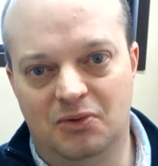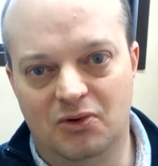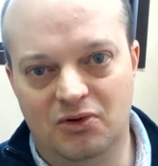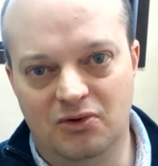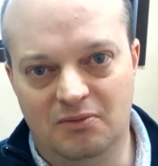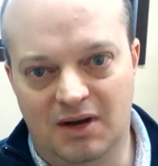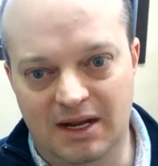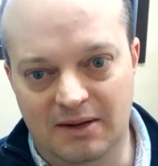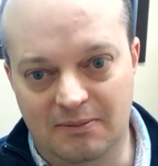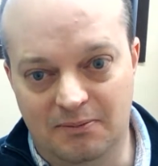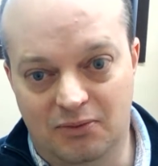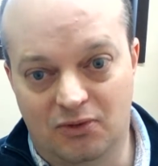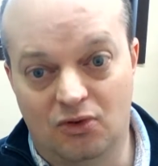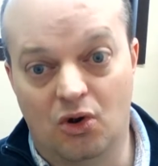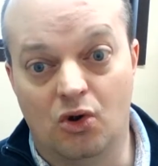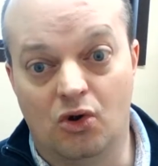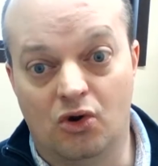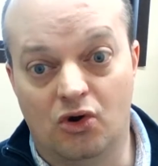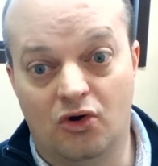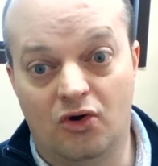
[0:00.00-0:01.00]
who might
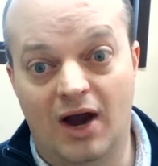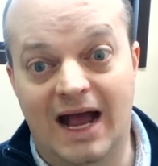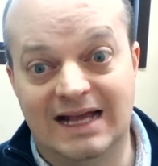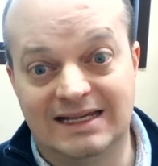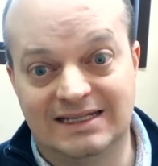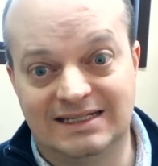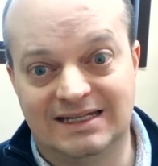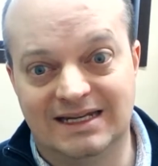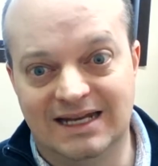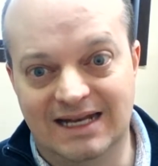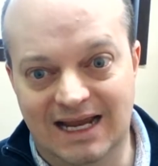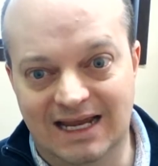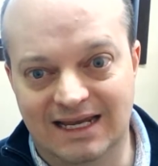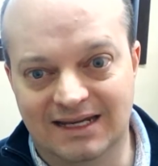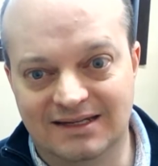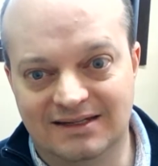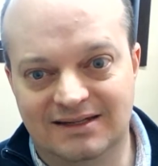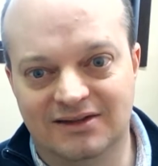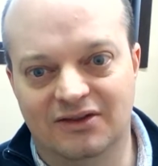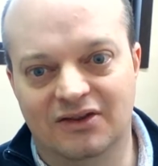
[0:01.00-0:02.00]

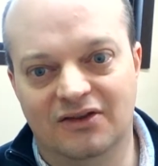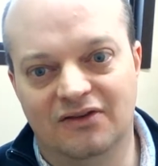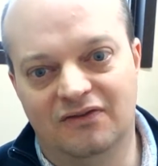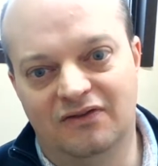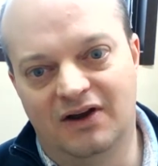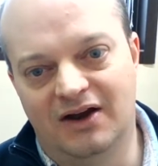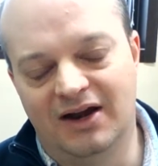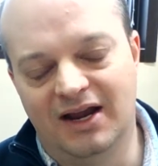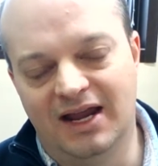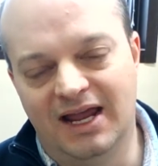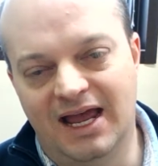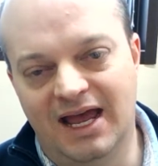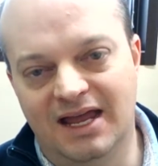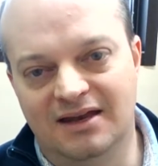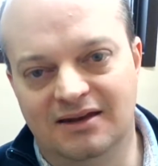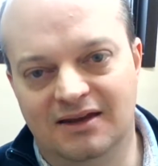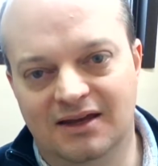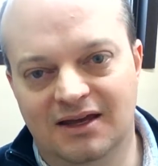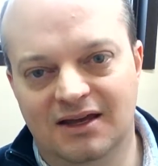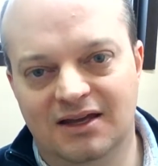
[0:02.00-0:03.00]
procrastinate till the very
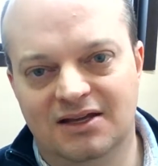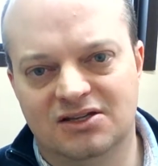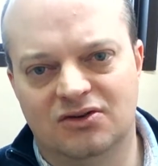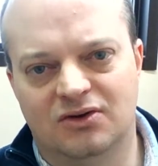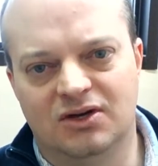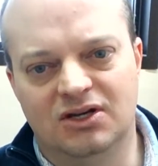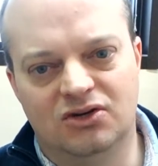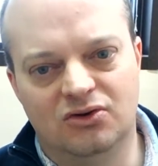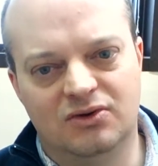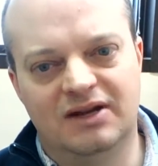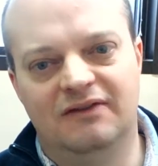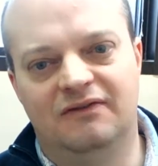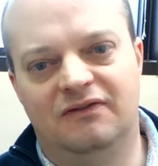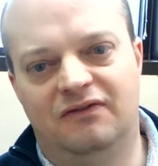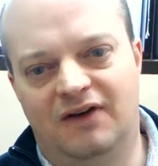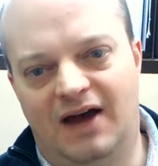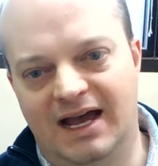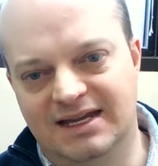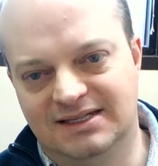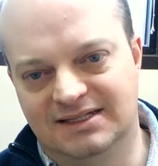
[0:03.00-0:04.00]
end. So I don't
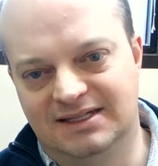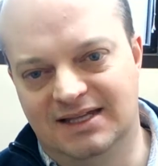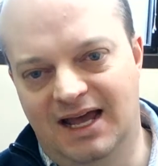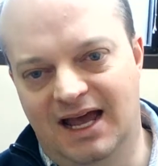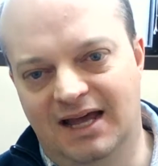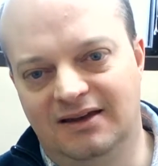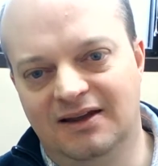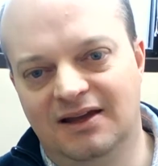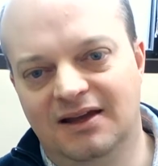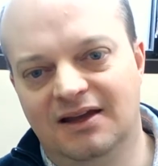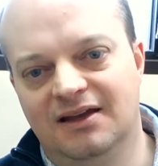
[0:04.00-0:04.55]
advise that.